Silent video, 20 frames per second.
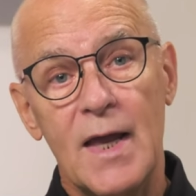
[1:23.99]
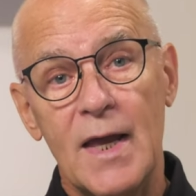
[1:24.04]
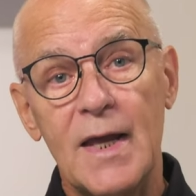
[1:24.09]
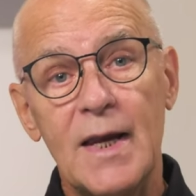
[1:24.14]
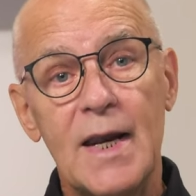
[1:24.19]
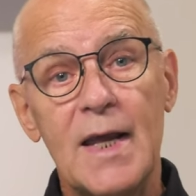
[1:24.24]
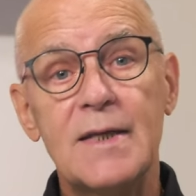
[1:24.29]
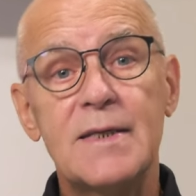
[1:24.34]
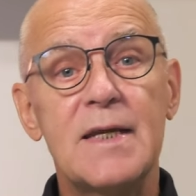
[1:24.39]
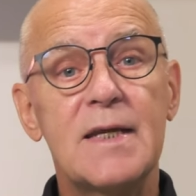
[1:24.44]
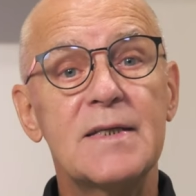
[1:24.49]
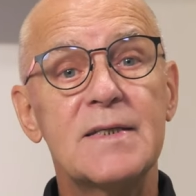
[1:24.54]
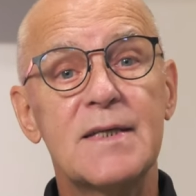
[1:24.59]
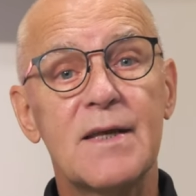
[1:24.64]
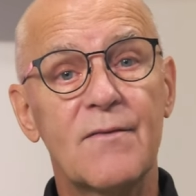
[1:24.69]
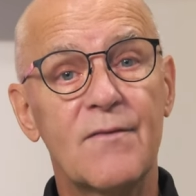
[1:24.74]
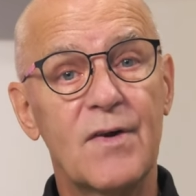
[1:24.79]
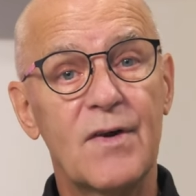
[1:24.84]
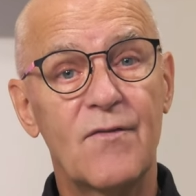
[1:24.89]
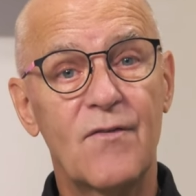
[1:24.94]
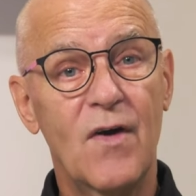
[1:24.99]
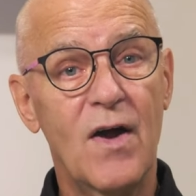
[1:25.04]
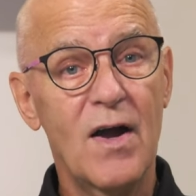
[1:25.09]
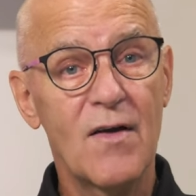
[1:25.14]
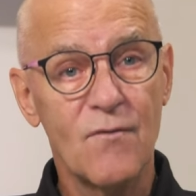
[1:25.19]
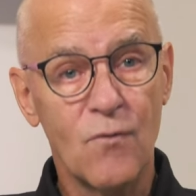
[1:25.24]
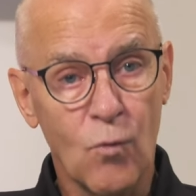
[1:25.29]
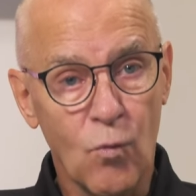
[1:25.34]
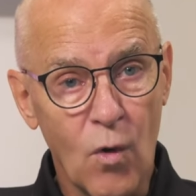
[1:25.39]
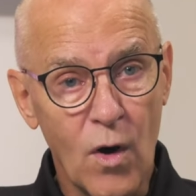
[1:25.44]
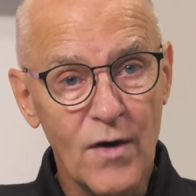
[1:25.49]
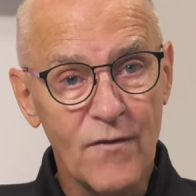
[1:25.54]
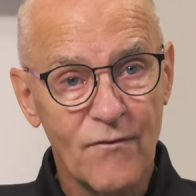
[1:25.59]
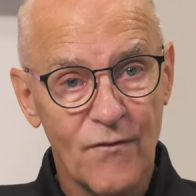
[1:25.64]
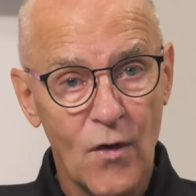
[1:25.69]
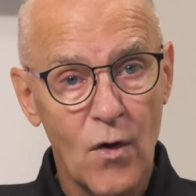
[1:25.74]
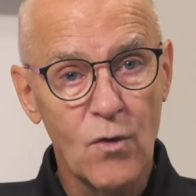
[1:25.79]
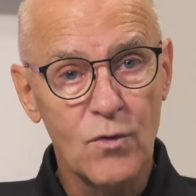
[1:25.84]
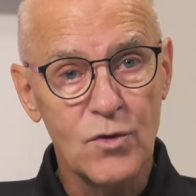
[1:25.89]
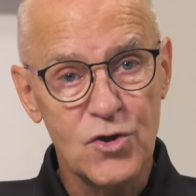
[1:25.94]
In 1875, one
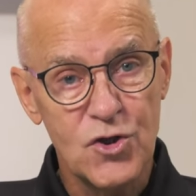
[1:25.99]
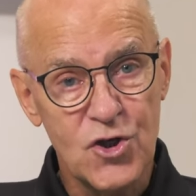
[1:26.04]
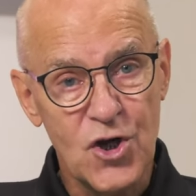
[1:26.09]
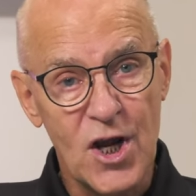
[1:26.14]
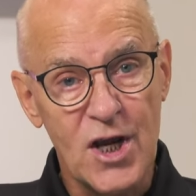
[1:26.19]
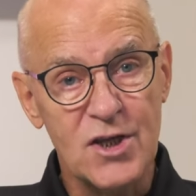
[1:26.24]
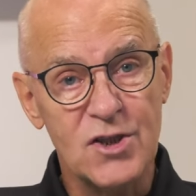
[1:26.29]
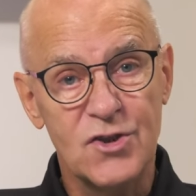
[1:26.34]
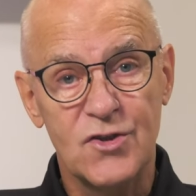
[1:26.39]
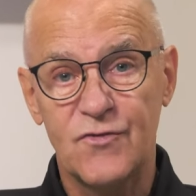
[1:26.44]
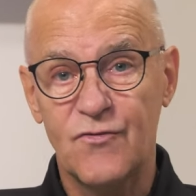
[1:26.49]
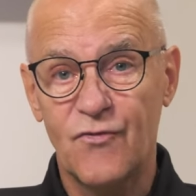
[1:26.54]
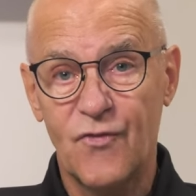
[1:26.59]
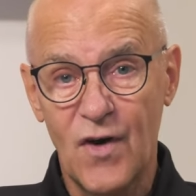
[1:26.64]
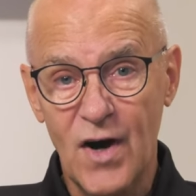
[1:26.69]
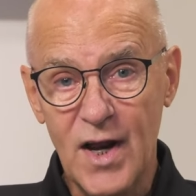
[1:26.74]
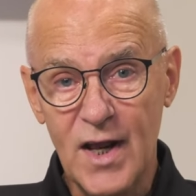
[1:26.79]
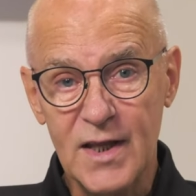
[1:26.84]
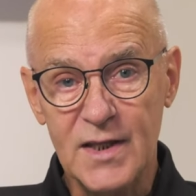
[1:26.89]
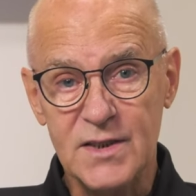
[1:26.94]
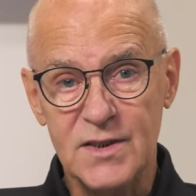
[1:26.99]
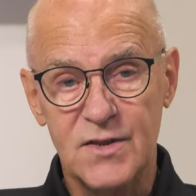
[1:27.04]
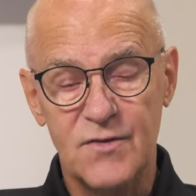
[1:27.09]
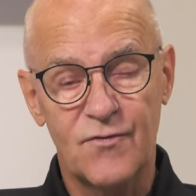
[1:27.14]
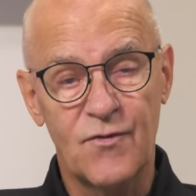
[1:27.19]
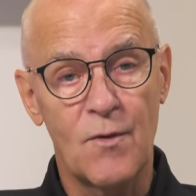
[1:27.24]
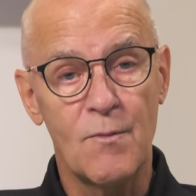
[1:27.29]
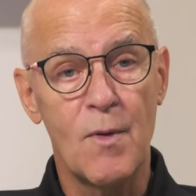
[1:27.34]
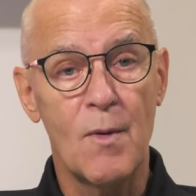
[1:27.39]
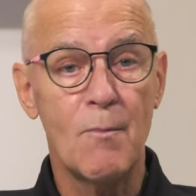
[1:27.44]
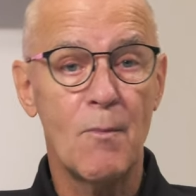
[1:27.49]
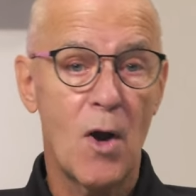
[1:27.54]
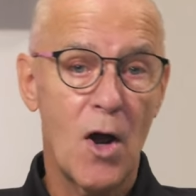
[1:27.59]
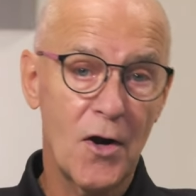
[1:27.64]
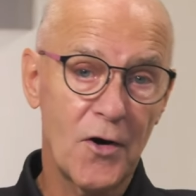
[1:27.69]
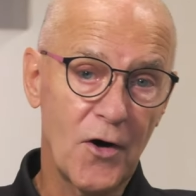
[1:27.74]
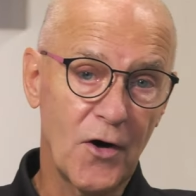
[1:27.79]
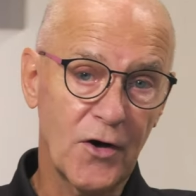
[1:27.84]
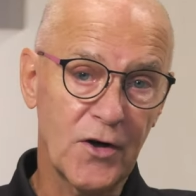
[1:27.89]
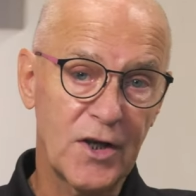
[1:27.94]
vote changed France from a
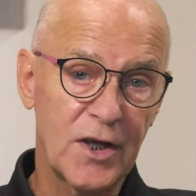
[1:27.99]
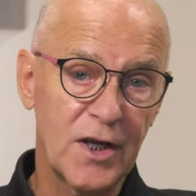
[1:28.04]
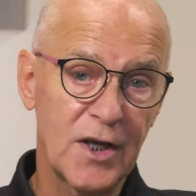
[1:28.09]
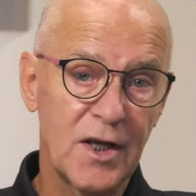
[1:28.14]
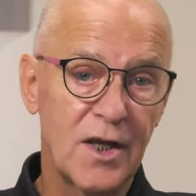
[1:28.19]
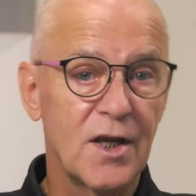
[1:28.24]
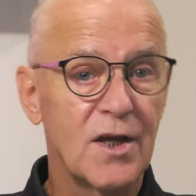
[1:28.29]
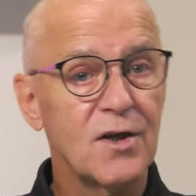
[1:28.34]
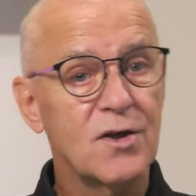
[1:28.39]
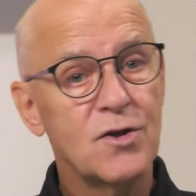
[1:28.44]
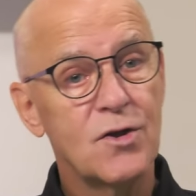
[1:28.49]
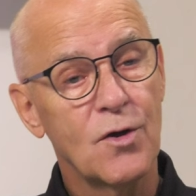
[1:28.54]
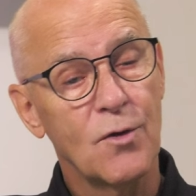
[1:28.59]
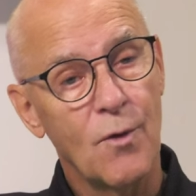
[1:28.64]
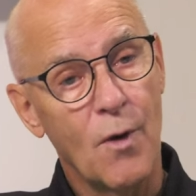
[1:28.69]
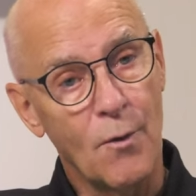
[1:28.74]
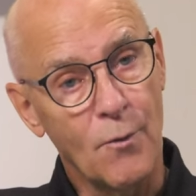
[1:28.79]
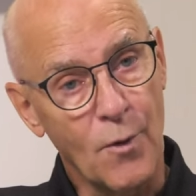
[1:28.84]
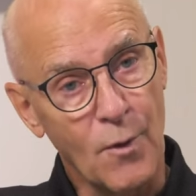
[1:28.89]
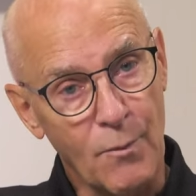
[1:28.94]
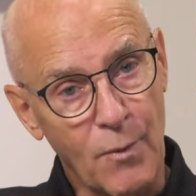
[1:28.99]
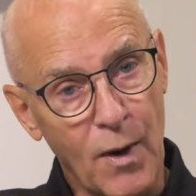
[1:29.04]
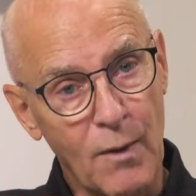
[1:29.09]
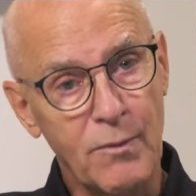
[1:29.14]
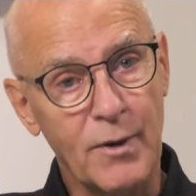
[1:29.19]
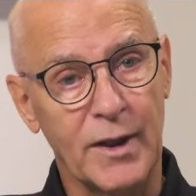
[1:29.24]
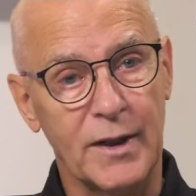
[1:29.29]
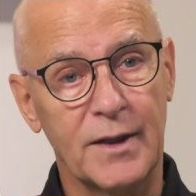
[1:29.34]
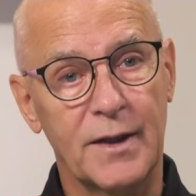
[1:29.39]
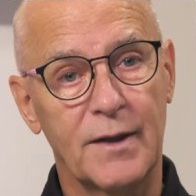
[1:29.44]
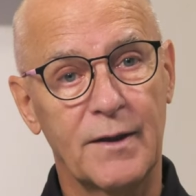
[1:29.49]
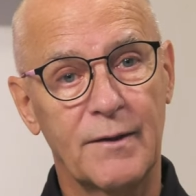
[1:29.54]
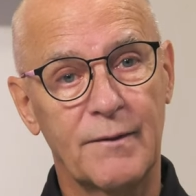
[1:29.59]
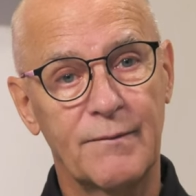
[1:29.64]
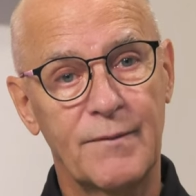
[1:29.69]
monarchy to a republic.